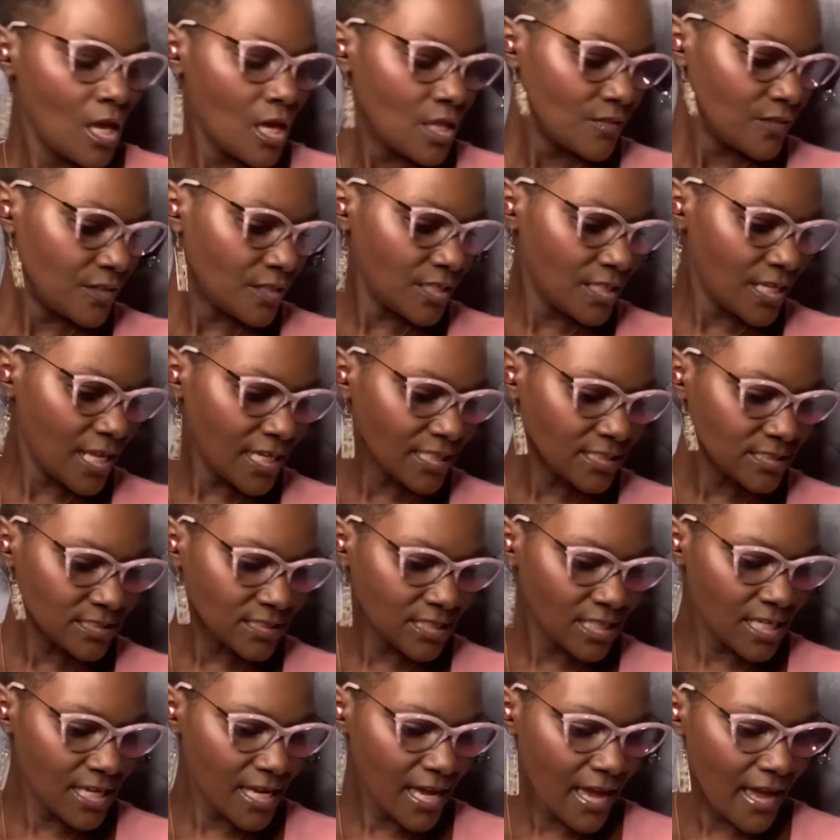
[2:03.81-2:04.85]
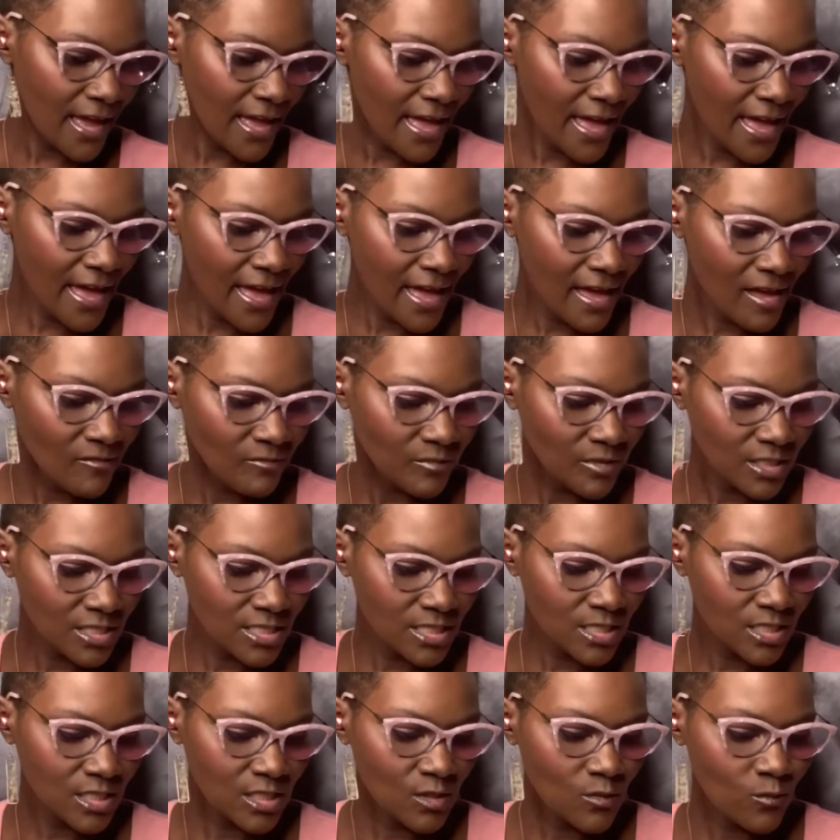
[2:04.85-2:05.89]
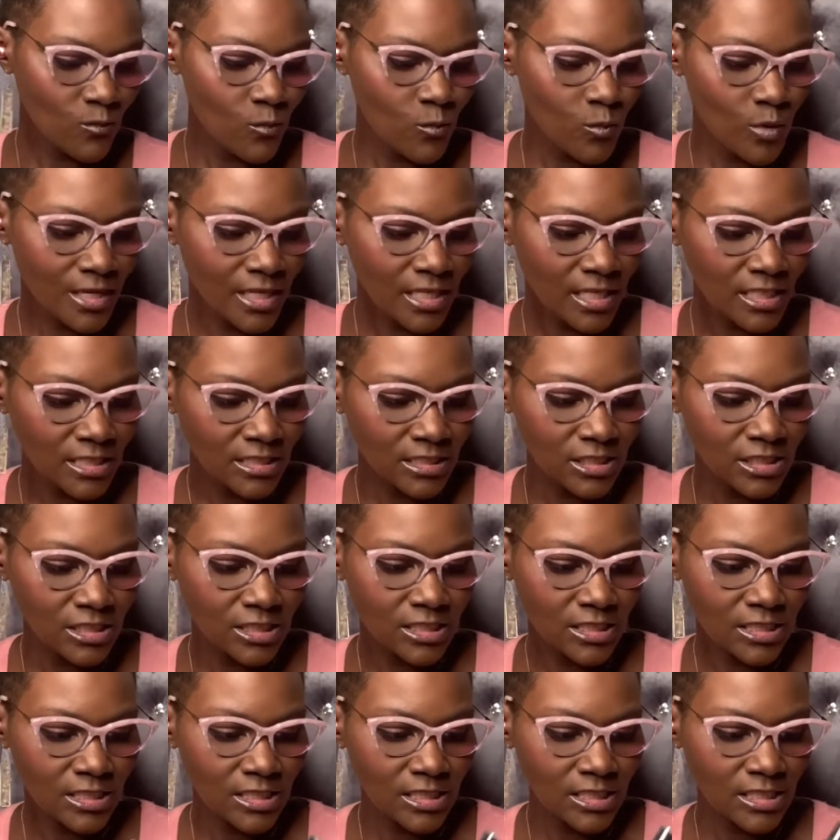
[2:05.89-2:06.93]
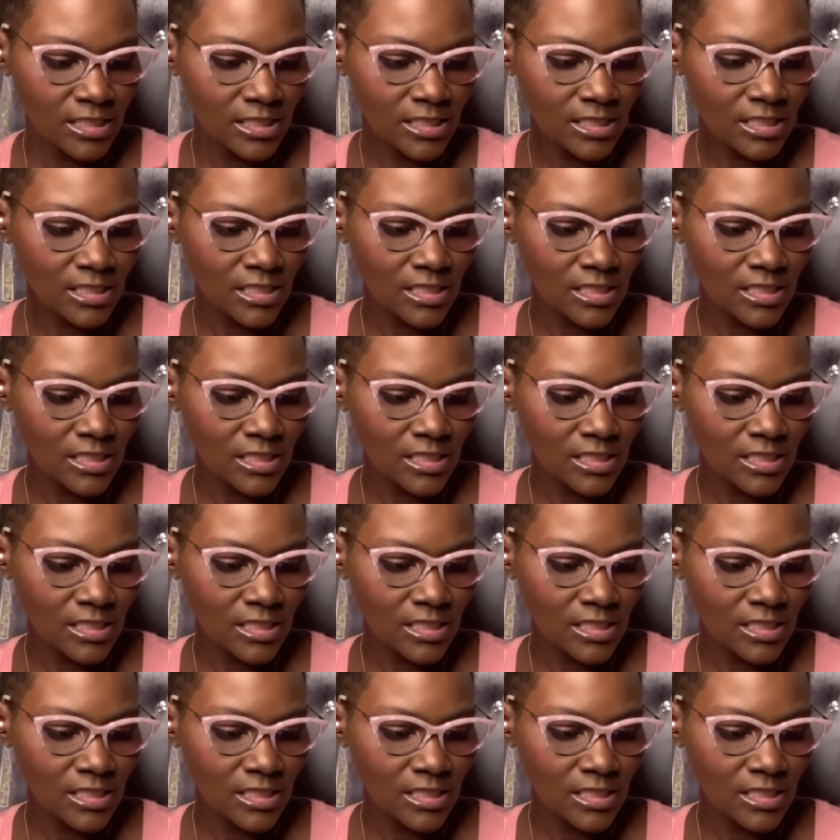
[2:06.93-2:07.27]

The next thing I have is the Wicked Good